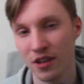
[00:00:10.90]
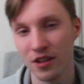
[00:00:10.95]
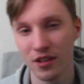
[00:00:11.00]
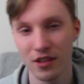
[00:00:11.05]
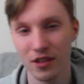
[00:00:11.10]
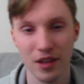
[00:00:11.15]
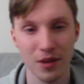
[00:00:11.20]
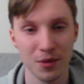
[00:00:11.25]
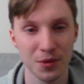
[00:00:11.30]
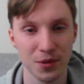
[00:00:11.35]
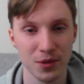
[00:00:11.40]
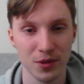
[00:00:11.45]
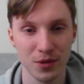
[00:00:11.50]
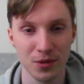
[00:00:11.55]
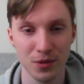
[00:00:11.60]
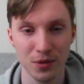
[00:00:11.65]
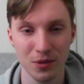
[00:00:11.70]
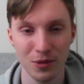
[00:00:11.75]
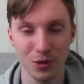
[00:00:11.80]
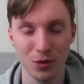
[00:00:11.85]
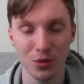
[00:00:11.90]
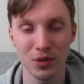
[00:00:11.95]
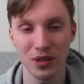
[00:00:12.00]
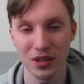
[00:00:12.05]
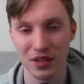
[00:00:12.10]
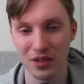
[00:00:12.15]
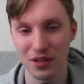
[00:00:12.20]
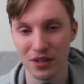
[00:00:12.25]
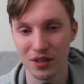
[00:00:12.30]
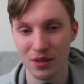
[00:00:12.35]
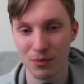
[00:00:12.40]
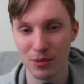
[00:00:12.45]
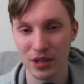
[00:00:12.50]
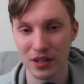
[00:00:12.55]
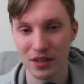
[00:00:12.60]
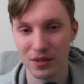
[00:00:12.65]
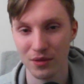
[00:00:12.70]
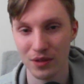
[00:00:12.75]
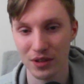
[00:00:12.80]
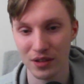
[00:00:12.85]
Yeah, well, school gets to the
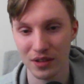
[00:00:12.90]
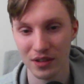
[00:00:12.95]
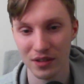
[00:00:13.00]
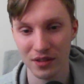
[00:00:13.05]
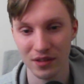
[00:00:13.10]
best of us, huh?